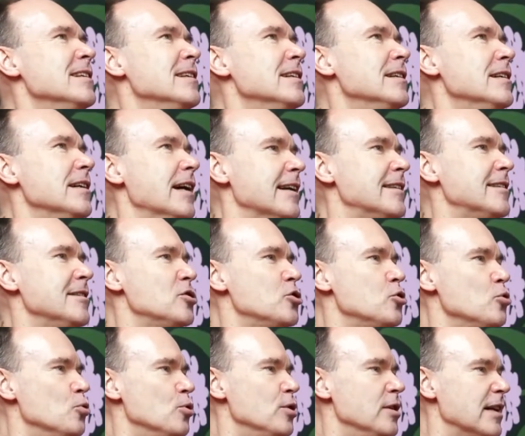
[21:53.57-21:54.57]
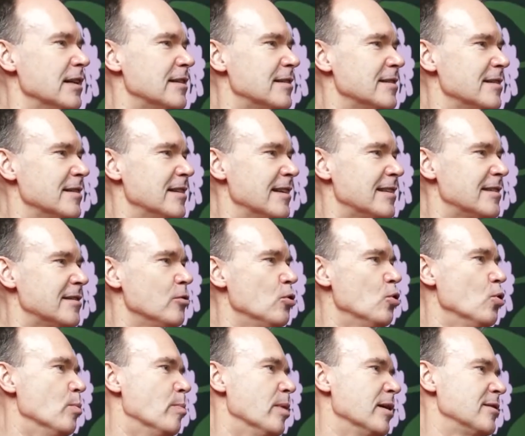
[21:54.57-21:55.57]
attitude that
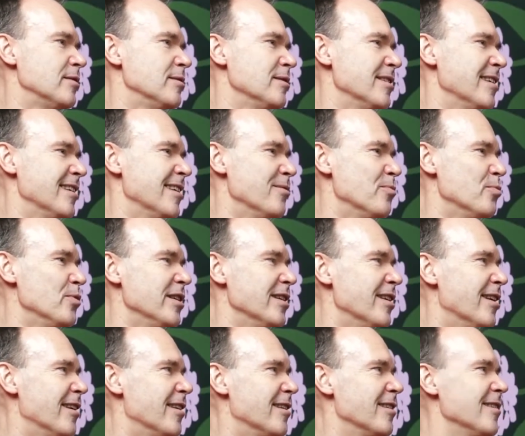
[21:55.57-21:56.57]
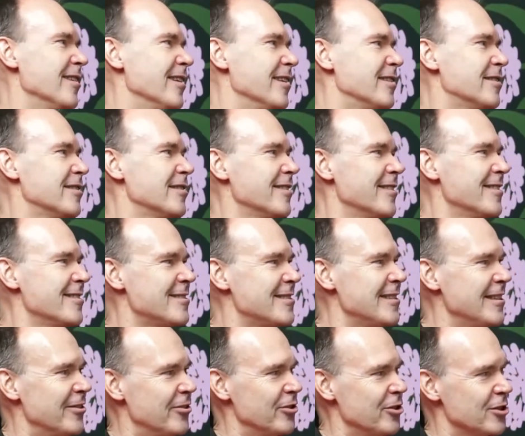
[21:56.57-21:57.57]
oh, but we are like
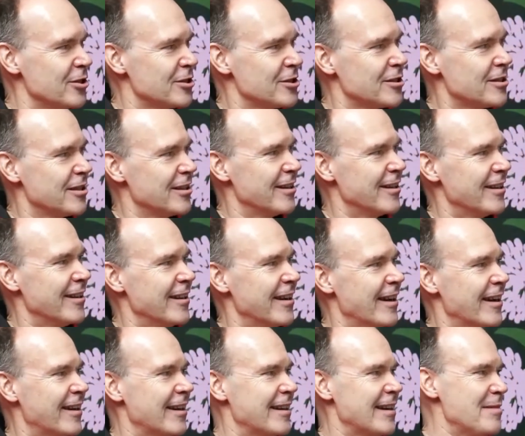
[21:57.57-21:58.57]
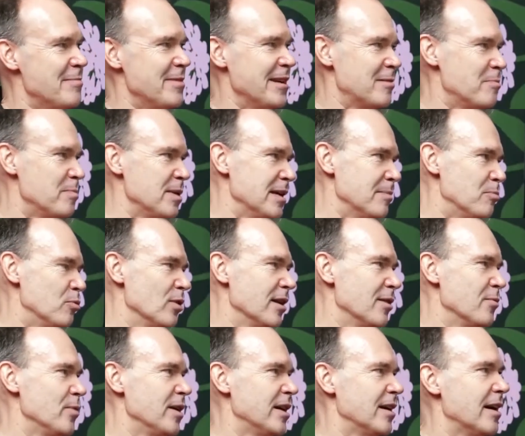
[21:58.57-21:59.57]
serious academic people
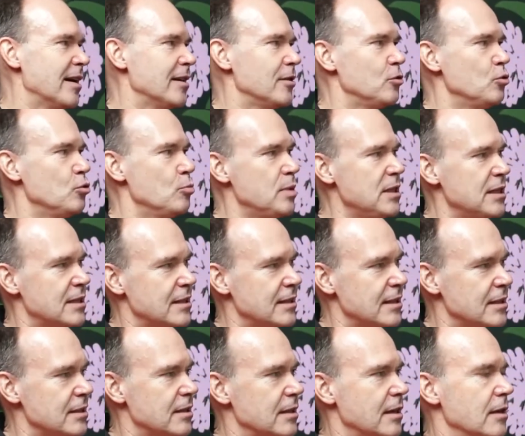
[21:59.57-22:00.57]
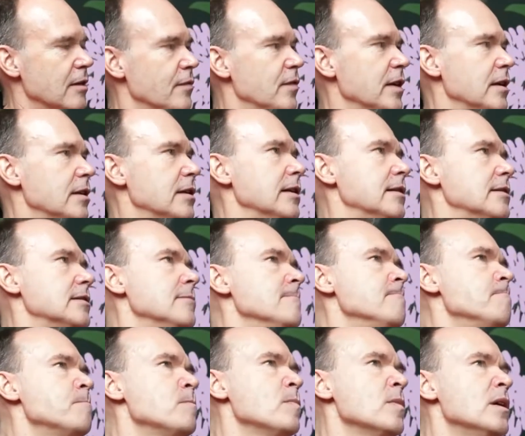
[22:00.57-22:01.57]
and we can't do business. And I think that
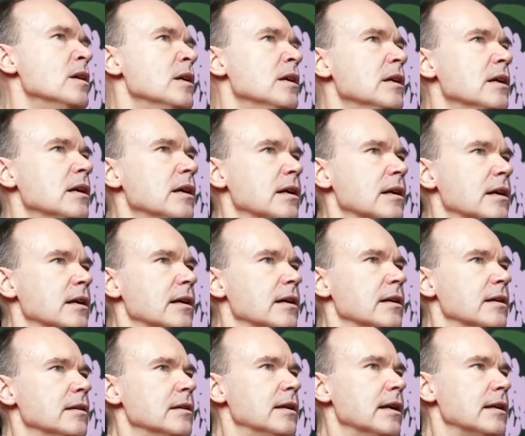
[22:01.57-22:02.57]
that